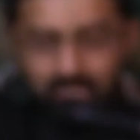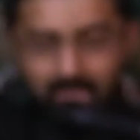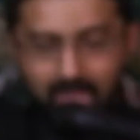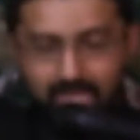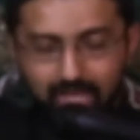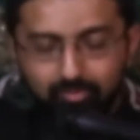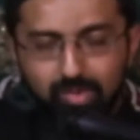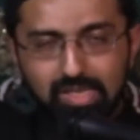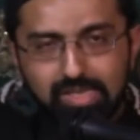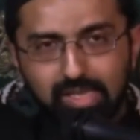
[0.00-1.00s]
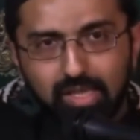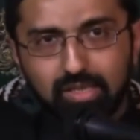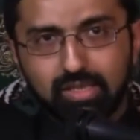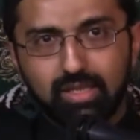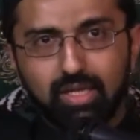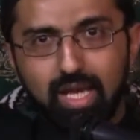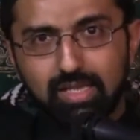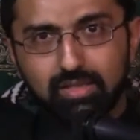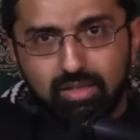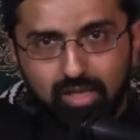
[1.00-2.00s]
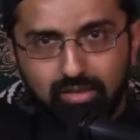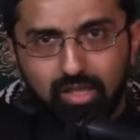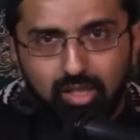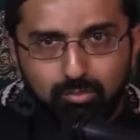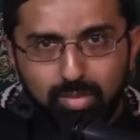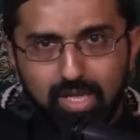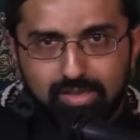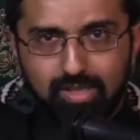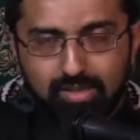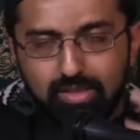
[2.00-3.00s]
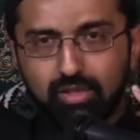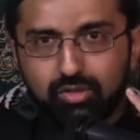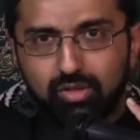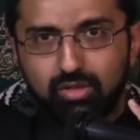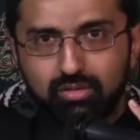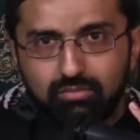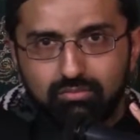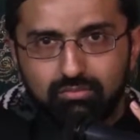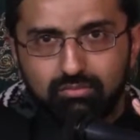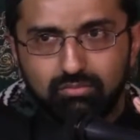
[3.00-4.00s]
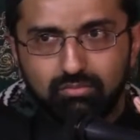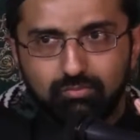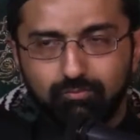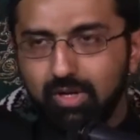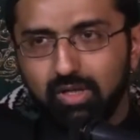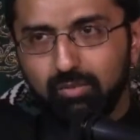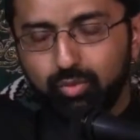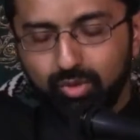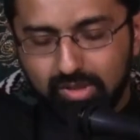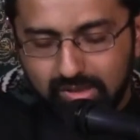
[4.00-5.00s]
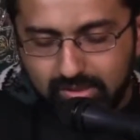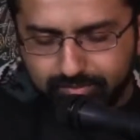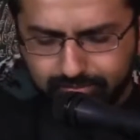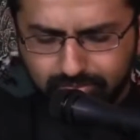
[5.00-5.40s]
I have been sent as nothing but a teacher. Very important.